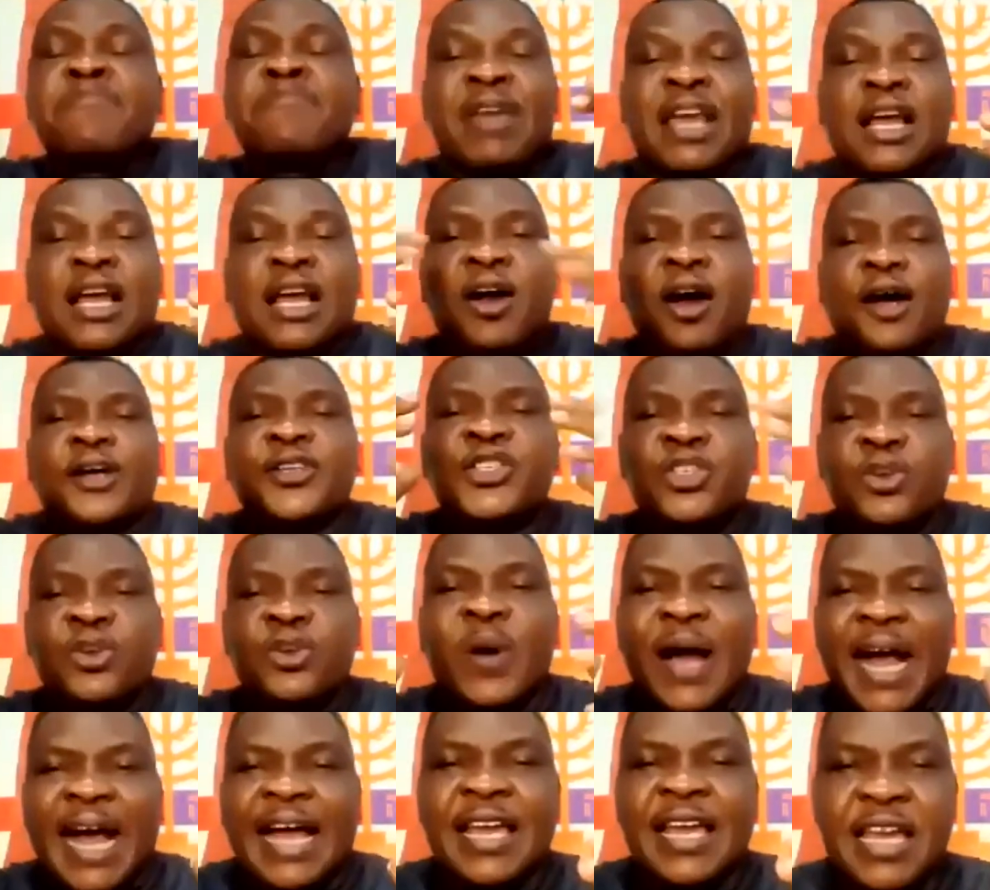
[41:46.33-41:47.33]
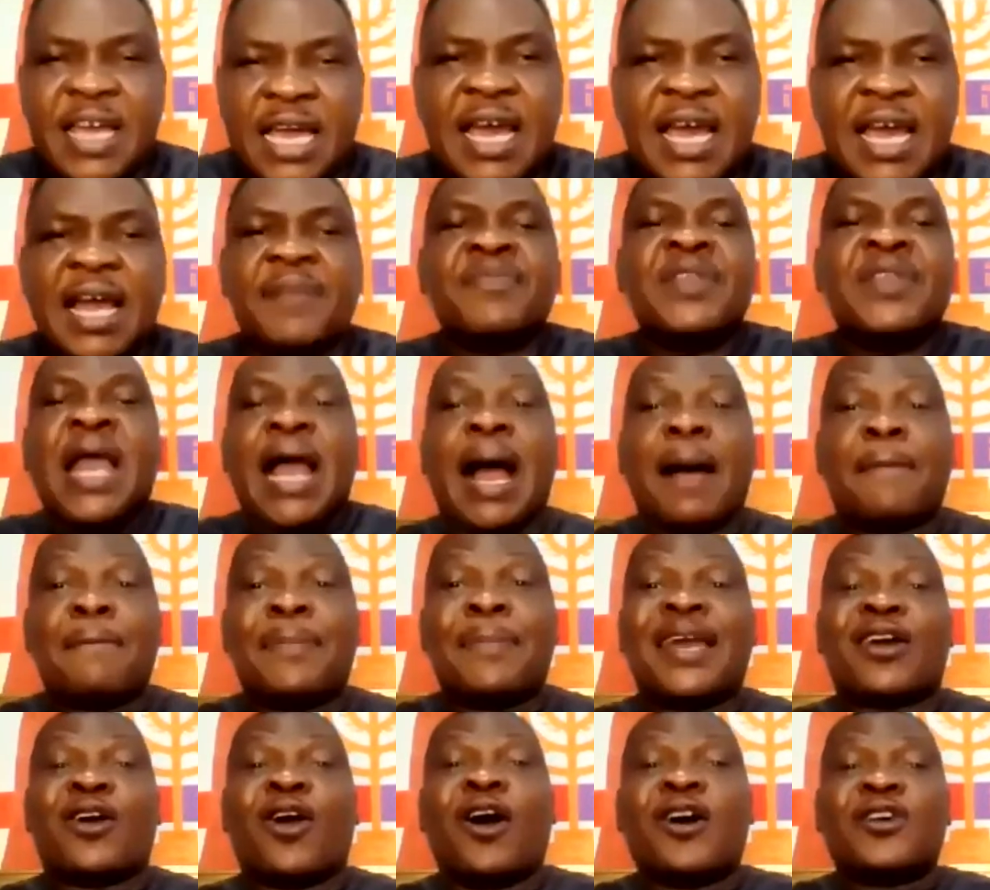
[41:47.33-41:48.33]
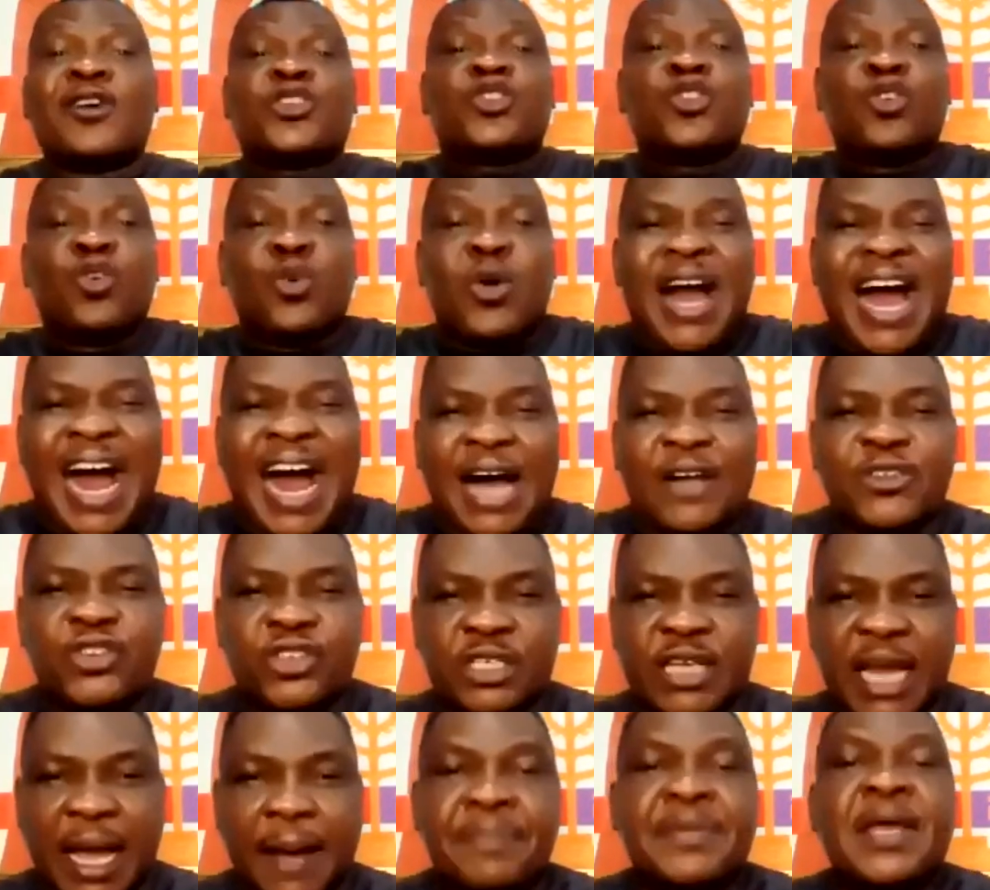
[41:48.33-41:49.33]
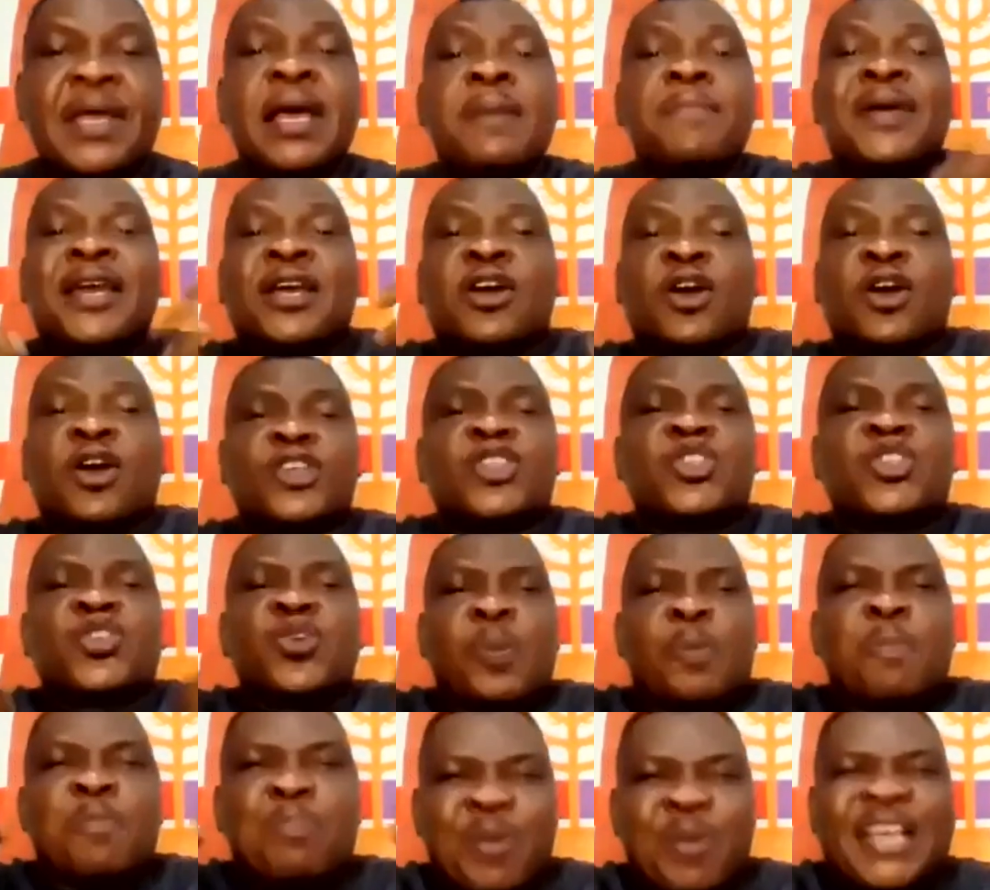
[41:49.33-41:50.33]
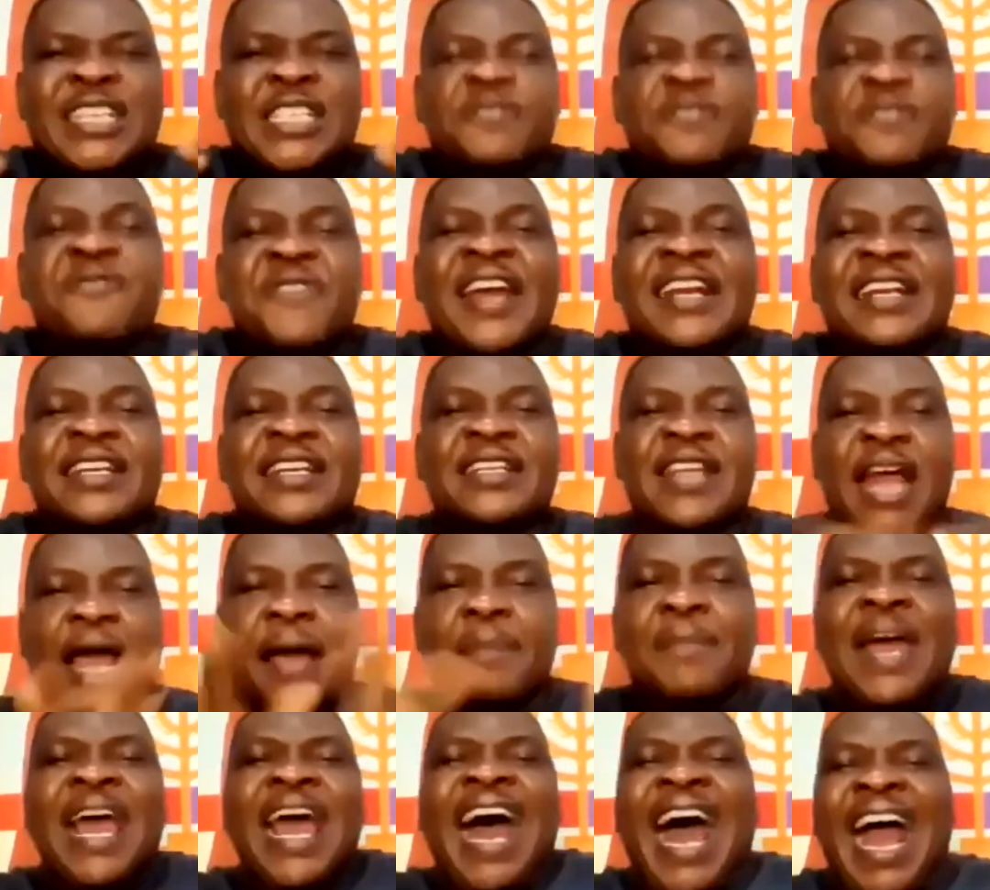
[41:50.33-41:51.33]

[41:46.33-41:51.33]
because you are here and because you house them, because you breastfed them.